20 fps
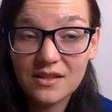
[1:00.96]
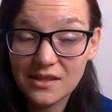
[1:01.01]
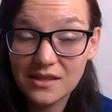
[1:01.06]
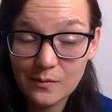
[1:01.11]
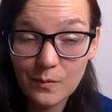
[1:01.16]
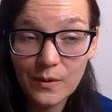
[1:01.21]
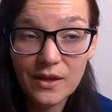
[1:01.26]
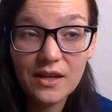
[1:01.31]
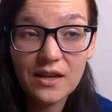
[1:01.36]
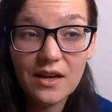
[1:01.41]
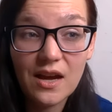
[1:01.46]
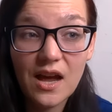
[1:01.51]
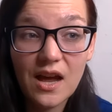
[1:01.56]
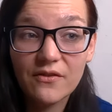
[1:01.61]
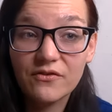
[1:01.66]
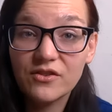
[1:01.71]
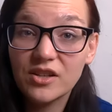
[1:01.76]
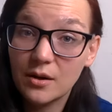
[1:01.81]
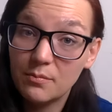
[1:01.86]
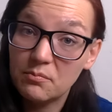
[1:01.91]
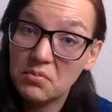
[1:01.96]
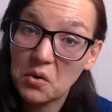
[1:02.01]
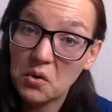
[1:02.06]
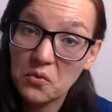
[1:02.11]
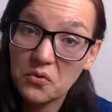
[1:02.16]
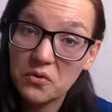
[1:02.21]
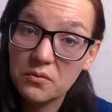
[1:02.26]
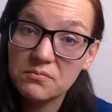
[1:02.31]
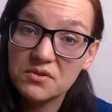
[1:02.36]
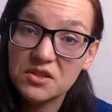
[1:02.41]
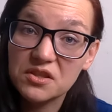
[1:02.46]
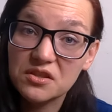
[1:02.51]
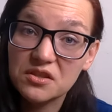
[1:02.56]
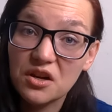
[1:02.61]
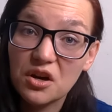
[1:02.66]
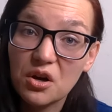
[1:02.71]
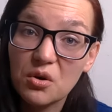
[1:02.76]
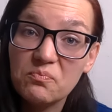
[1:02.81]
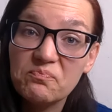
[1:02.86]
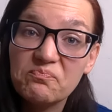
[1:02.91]
this week I've done both.
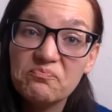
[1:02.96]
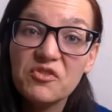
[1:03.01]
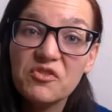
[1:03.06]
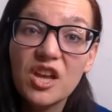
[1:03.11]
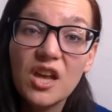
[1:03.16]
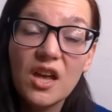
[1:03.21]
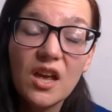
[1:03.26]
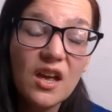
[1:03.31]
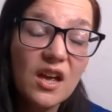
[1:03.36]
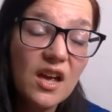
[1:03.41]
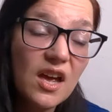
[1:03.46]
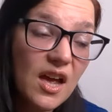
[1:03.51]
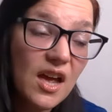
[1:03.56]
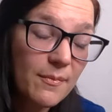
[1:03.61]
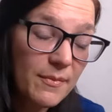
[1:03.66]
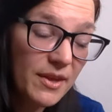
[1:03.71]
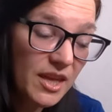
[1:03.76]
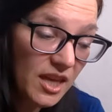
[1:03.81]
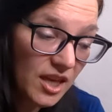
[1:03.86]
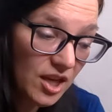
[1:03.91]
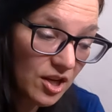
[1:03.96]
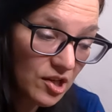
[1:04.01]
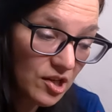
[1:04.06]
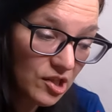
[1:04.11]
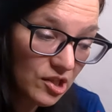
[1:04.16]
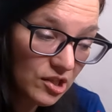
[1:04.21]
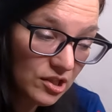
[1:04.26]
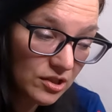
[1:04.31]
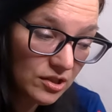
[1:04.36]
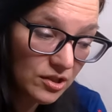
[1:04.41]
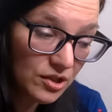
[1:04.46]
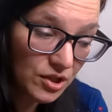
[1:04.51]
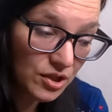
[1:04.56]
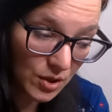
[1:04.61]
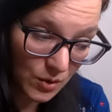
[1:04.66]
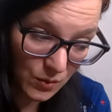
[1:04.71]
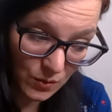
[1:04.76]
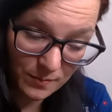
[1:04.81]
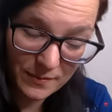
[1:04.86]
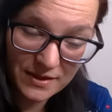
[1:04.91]
So I'm here
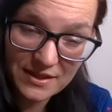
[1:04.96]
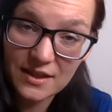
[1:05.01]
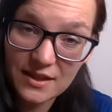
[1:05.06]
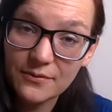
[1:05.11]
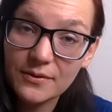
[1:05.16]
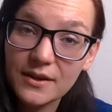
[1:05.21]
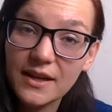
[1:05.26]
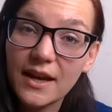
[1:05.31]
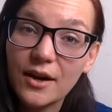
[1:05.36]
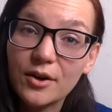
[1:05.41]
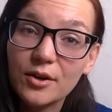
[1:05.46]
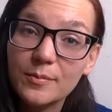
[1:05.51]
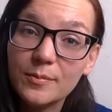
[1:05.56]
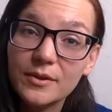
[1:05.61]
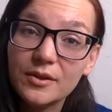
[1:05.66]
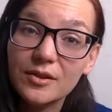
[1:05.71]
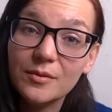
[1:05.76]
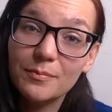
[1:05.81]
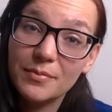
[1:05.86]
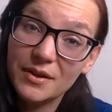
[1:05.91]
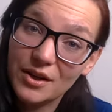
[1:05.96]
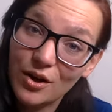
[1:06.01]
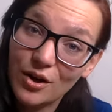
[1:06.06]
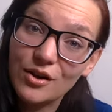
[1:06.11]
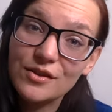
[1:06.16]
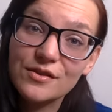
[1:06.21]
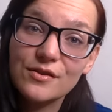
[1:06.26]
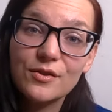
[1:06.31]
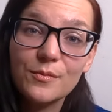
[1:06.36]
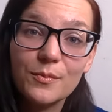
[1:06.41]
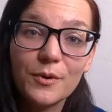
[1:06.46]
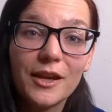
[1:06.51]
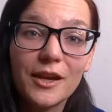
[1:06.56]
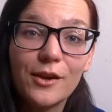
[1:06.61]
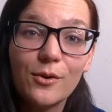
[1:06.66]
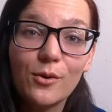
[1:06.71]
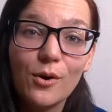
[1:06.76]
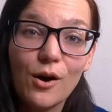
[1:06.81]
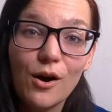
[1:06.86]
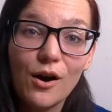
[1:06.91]
to hold myself accountable, but also to bring
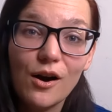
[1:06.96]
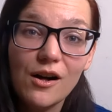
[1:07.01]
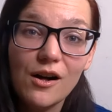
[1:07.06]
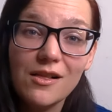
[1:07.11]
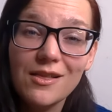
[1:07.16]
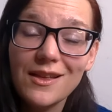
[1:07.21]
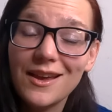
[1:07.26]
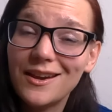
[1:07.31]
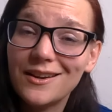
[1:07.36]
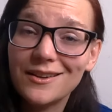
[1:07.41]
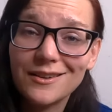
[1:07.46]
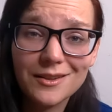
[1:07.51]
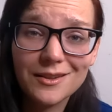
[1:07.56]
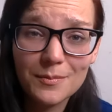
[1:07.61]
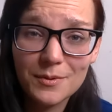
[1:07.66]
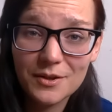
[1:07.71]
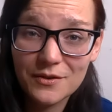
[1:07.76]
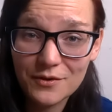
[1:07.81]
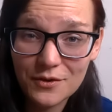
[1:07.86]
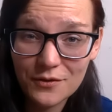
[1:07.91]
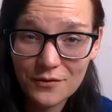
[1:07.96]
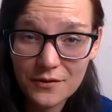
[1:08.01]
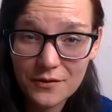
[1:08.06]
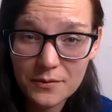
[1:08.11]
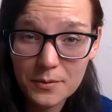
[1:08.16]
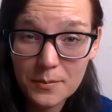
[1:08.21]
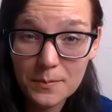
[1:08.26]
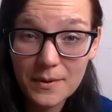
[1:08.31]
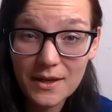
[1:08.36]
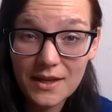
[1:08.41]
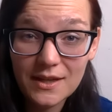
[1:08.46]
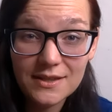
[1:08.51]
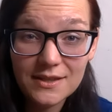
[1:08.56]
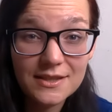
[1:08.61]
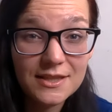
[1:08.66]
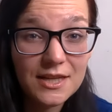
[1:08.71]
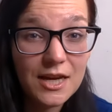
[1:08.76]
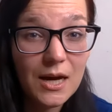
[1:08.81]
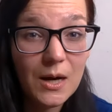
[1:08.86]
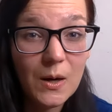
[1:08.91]
you a haul and a little bit of a thrift of me.
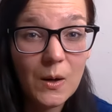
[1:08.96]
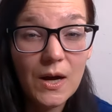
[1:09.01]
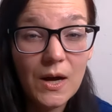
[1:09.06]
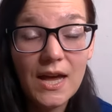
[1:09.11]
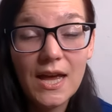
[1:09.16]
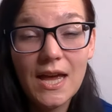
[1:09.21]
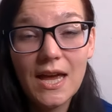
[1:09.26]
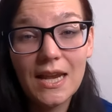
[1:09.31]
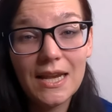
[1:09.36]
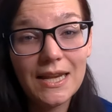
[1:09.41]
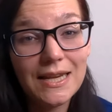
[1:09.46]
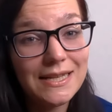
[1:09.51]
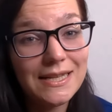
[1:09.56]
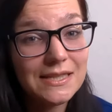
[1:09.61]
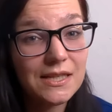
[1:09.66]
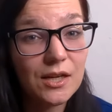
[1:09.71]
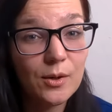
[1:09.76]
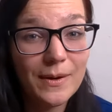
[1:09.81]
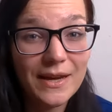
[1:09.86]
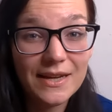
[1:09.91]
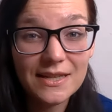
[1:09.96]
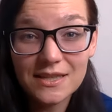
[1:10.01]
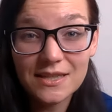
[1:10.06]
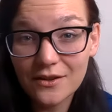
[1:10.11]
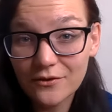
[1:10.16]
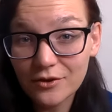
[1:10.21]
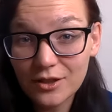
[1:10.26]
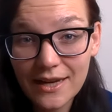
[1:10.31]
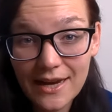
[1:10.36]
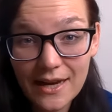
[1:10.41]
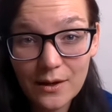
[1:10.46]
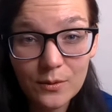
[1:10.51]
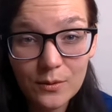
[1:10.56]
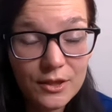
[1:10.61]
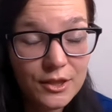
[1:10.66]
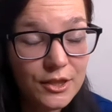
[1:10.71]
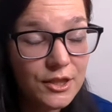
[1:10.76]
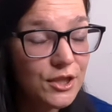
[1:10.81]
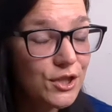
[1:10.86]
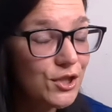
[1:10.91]
So let's go back several
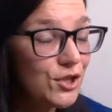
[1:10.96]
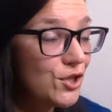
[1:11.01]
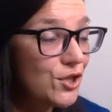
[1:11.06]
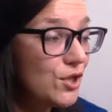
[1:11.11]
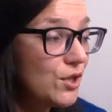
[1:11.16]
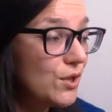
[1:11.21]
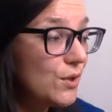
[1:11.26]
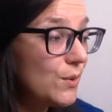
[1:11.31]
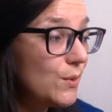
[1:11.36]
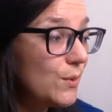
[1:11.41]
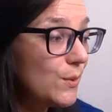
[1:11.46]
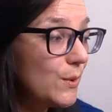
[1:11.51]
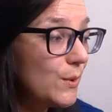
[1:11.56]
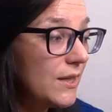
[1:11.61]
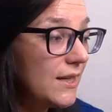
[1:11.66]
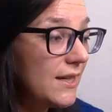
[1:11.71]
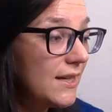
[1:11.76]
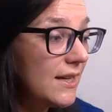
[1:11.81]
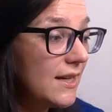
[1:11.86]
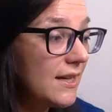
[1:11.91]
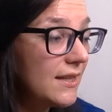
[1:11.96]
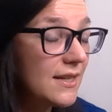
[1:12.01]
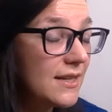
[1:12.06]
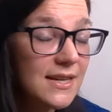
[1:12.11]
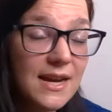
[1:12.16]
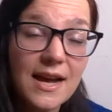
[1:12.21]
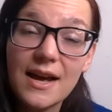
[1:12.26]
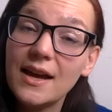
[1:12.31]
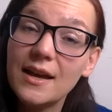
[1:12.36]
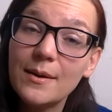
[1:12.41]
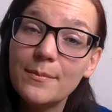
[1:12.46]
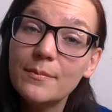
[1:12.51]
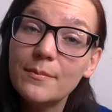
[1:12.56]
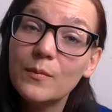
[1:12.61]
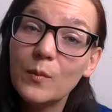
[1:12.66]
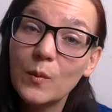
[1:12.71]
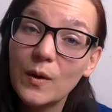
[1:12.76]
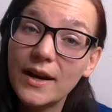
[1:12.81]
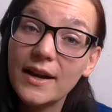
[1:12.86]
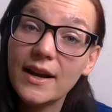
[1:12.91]
hours to uh, the
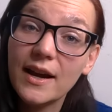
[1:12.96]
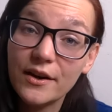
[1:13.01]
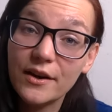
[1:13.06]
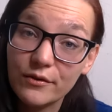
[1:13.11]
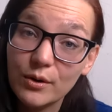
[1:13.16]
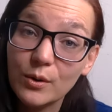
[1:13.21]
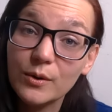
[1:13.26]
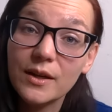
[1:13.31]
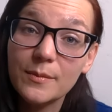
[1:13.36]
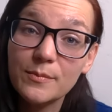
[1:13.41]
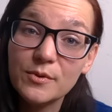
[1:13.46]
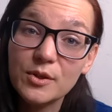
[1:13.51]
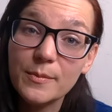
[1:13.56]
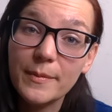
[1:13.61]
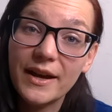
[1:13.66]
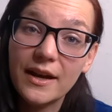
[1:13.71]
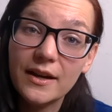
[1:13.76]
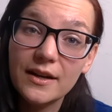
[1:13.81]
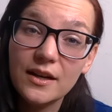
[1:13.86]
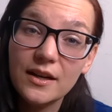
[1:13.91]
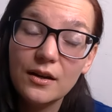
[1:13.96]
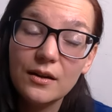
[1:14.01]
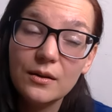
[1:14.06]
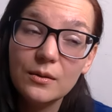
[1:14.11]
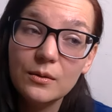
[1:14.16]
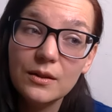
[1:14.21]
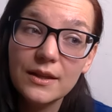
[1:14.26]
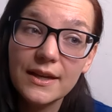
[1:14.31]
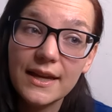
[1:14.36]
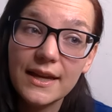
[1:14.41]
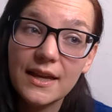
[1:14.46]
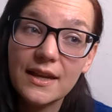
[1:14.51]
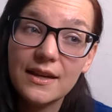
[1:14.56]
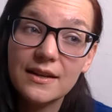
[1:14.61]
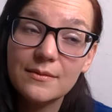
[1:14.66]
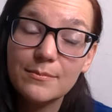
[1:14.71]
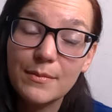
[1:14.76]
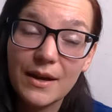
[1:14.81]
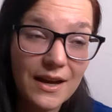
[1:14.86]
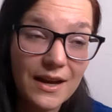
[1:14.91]
time when I rolled up to my honey hole,
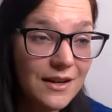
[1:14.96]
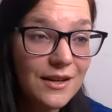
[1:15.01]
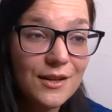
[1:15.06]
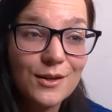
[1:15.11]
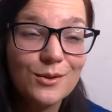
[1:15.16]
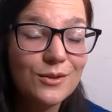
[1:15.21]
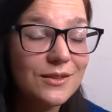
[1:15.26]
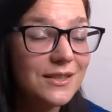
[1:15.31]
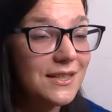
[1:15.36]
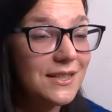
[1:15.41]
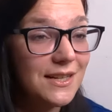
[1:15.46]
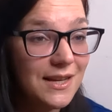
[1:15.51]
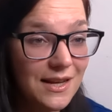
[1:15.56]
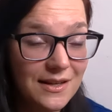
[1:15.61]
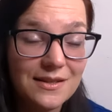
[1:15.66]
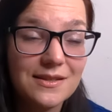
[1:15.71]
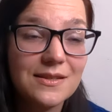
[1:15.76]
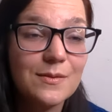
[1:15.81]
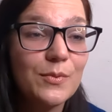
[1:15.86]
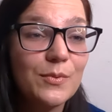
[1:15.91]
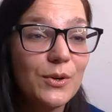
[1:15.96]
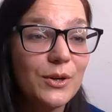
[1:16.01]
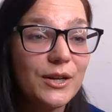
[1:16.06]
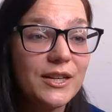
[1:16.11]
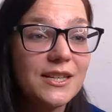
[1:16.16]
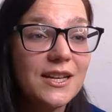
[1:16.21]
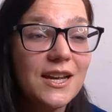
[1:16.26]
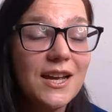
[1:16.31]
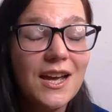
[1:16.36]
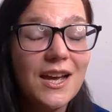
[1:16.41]
and my honey hole did not disappoint.